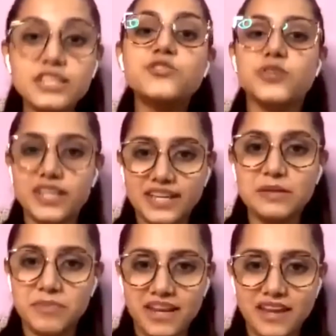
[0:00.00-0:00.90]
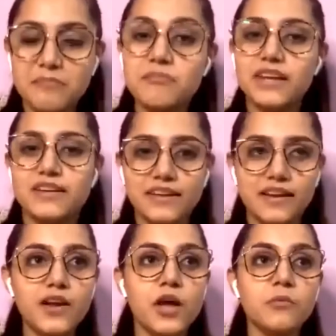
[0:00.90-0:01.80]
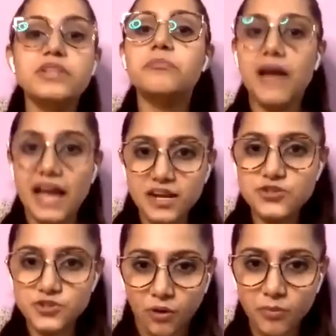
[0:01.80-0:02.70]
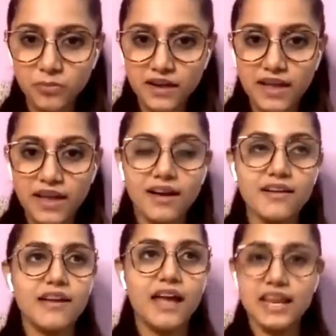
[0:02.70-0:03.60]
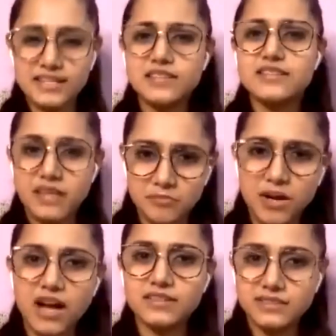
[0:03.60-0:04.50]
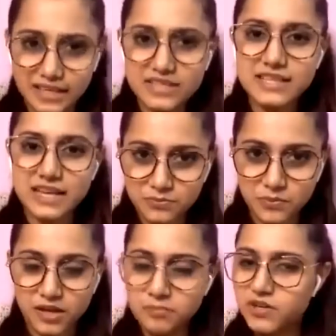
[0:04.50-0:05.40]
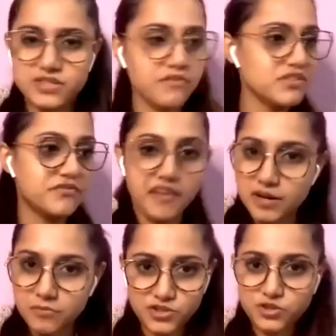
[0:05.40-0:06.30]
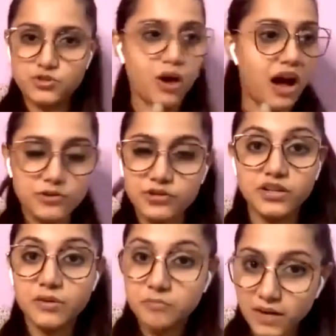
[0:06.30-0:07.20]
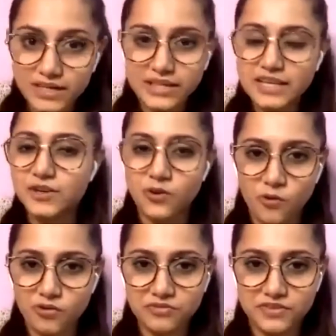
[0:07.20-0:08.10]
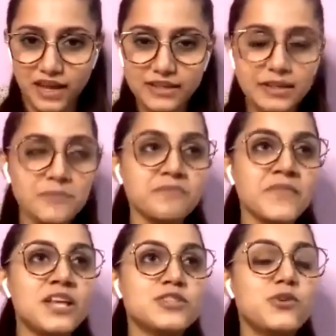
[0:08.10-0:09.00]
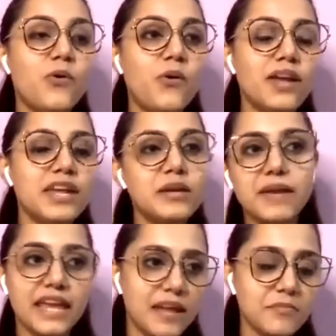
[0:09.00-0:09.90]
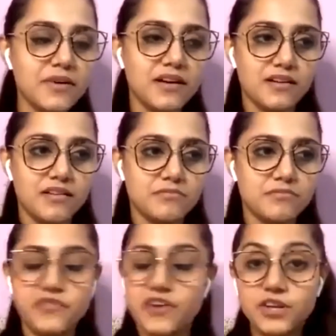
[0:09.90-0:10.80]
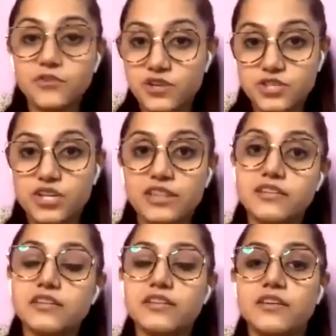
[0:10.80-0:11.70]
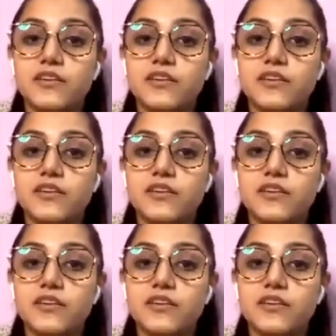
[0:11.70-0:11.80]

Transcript: literally he became millionaire with a bank job uh, and some other things as well because he was very much into how to earn money and all of that so he became uh, very rich in the